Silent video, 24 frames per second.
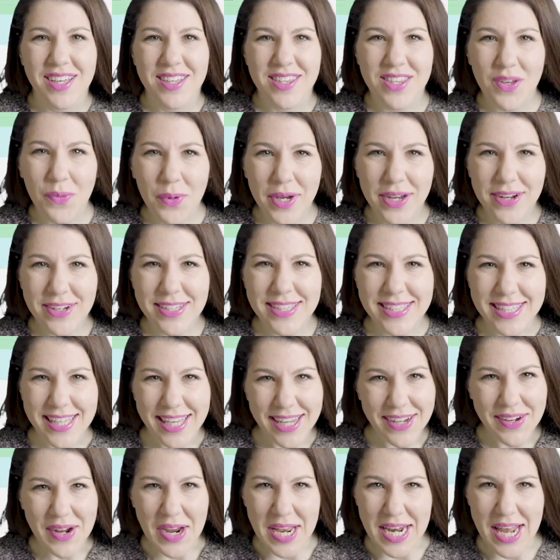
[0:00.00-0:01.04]
So what you're
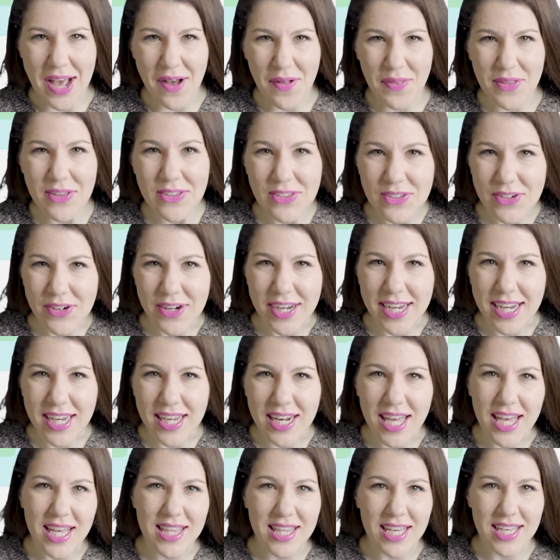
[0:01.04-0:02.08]
seeing right now on the screen
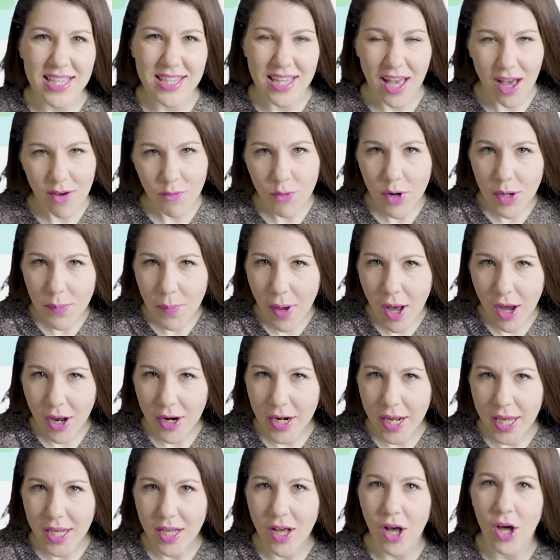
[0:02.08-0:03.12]
is a software
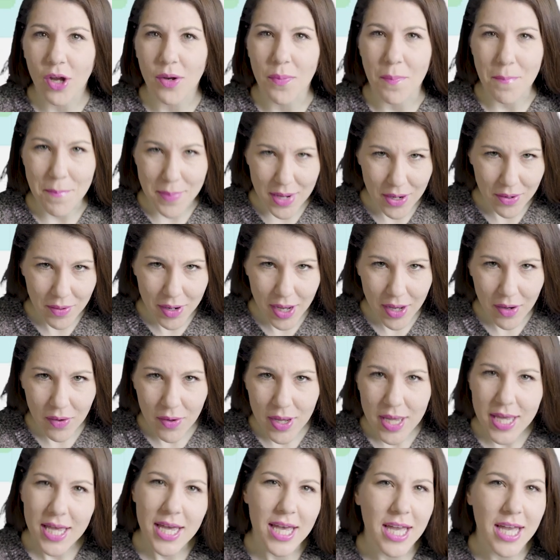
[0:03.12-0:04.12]
product called Miro.